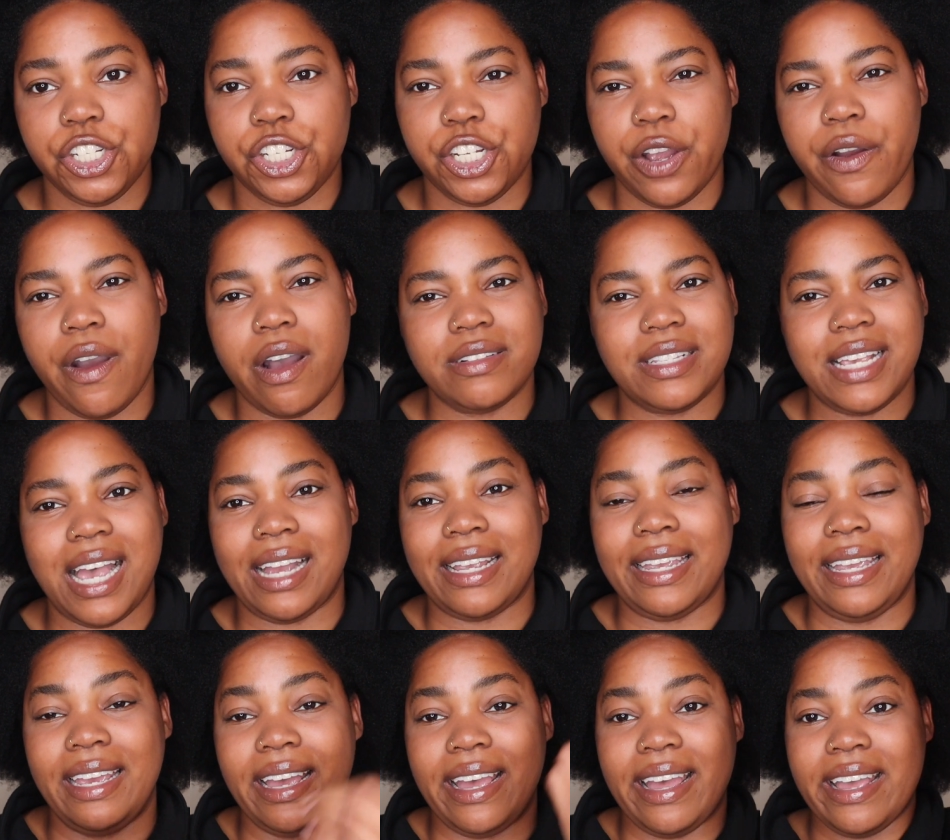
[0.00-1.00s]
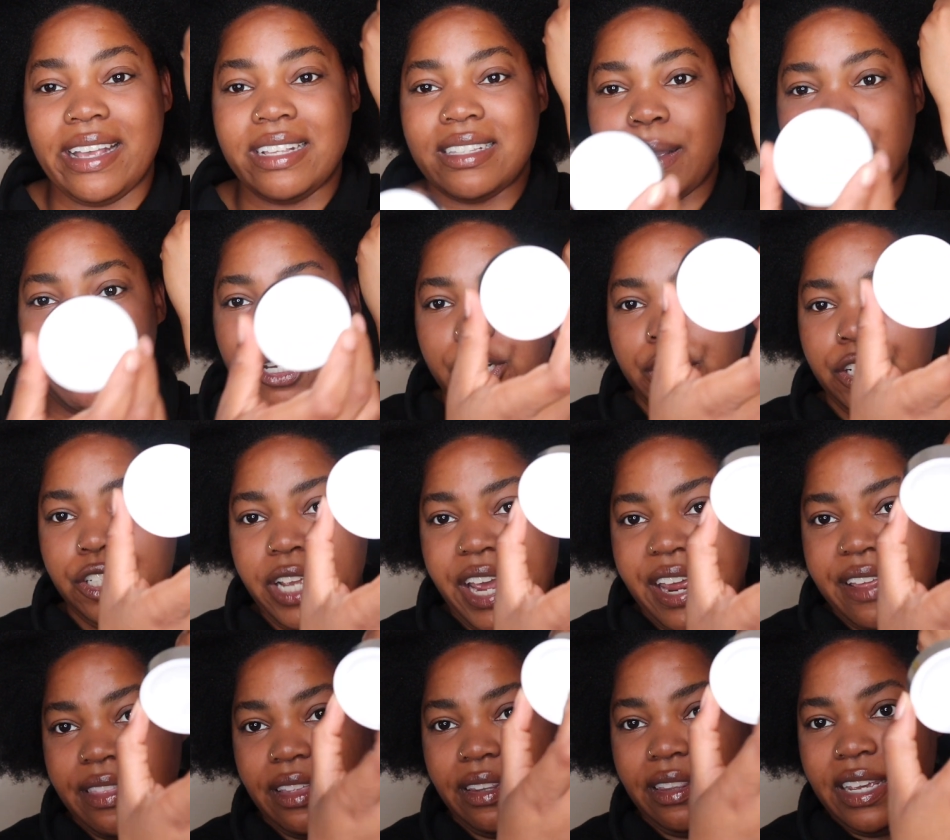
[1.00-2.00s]
to show how tacky it is, I'm going to
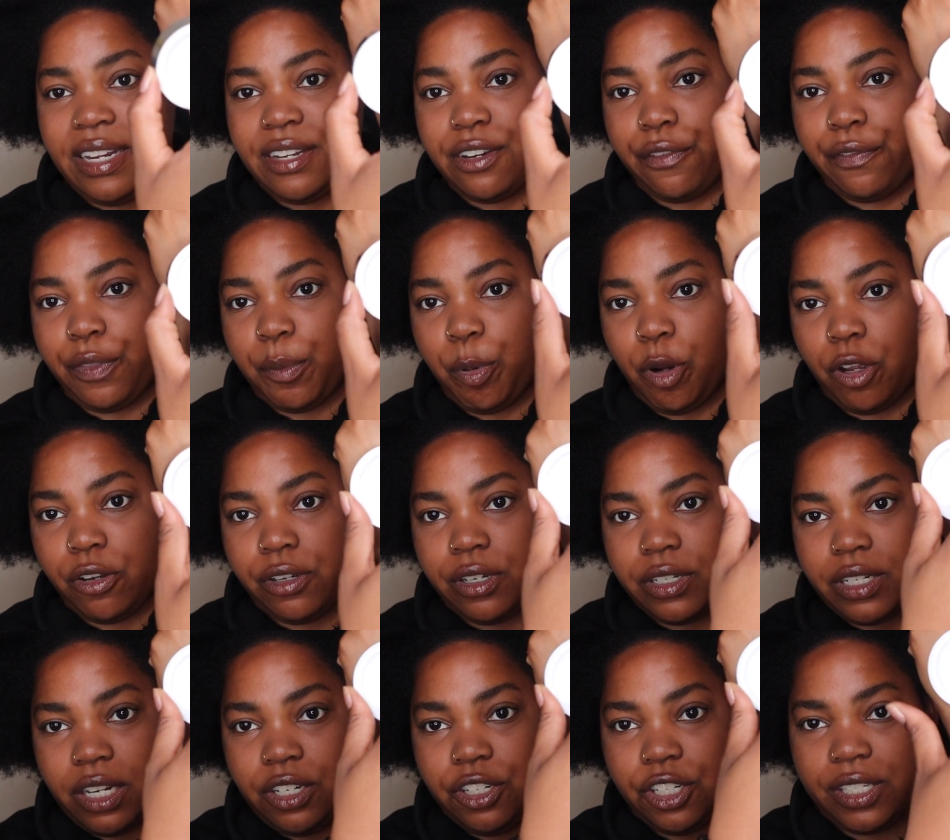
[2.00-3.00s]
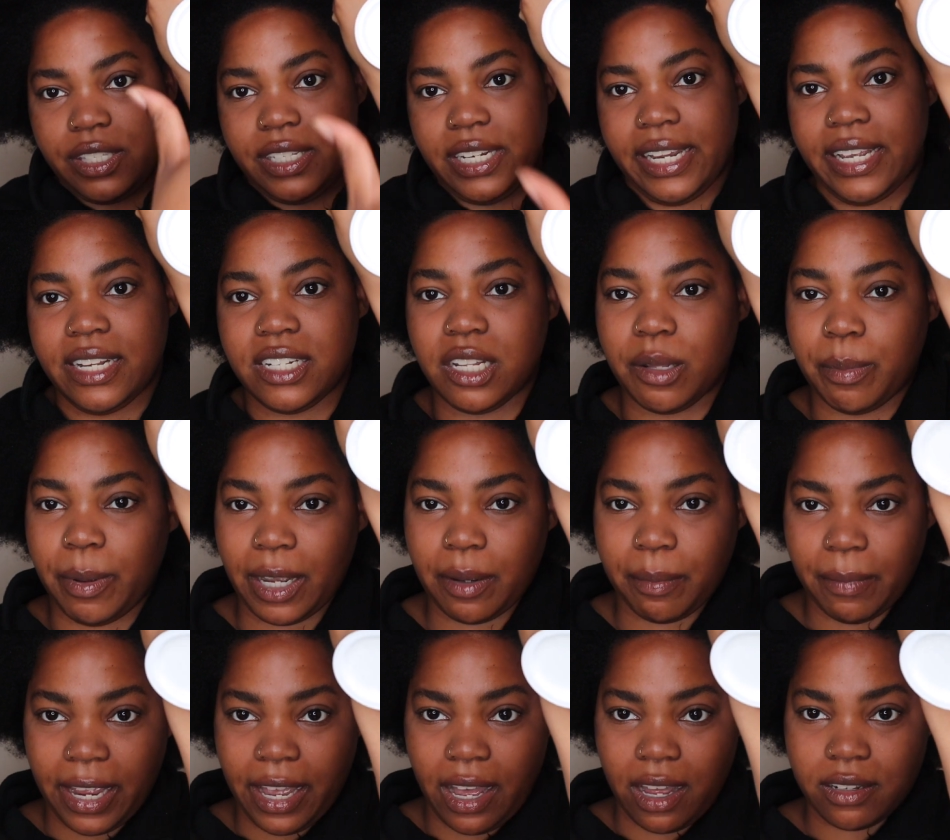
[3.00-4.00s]
take the lid of the product and just stick it to the back
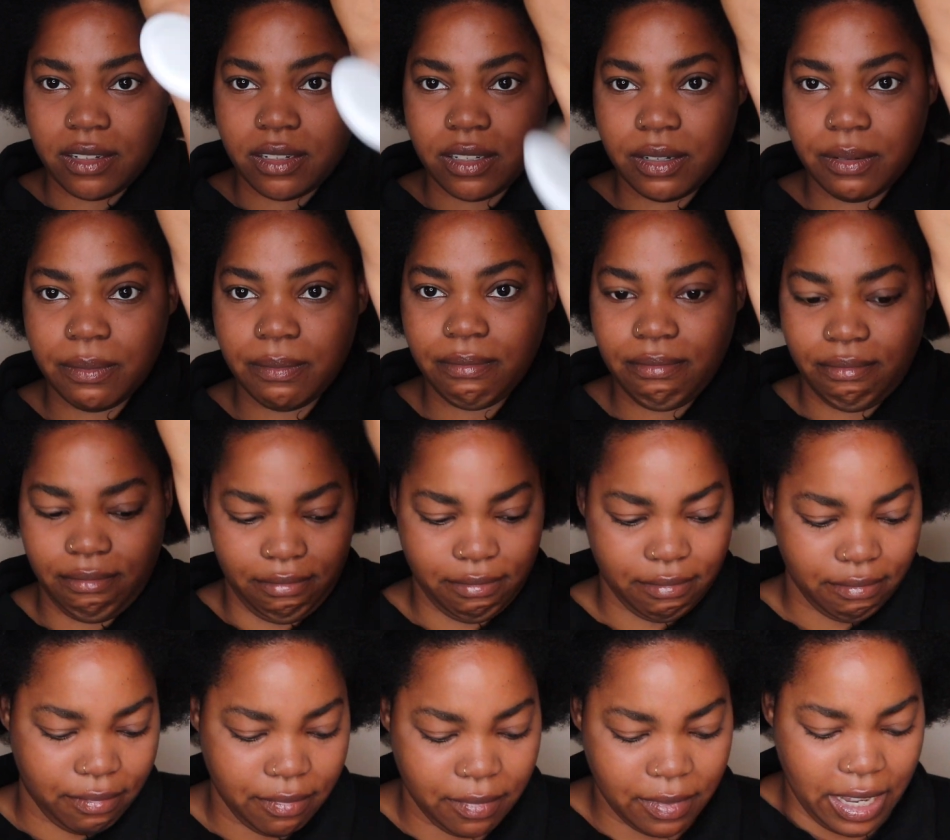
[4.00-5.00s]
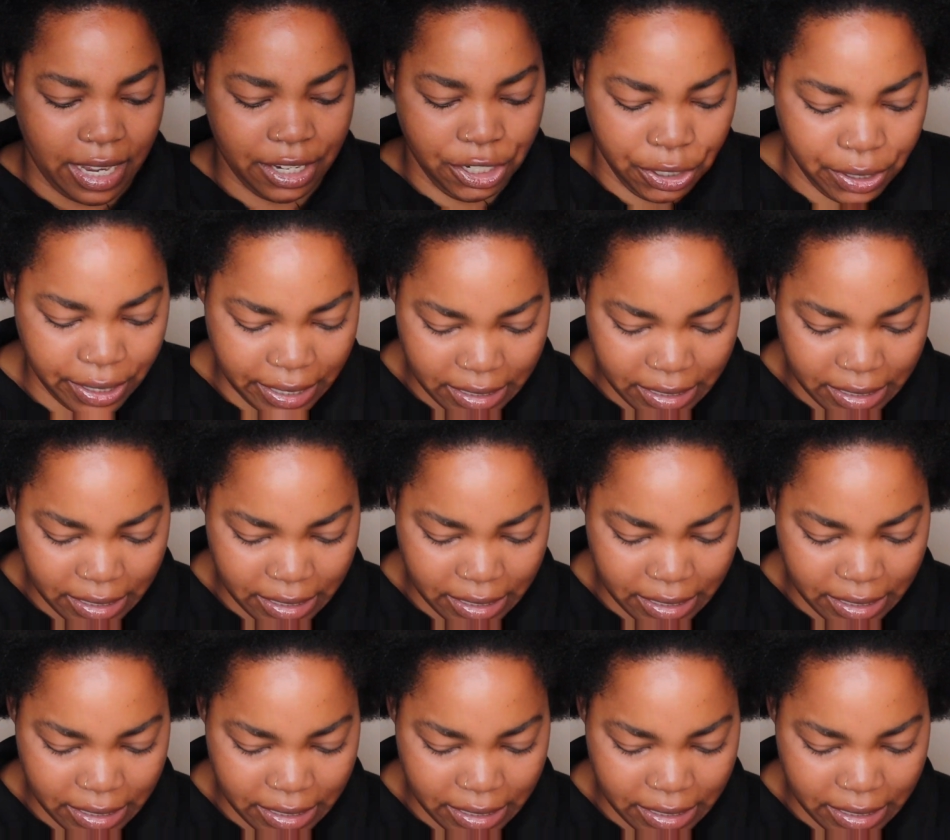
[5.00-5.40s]
of my hand, and you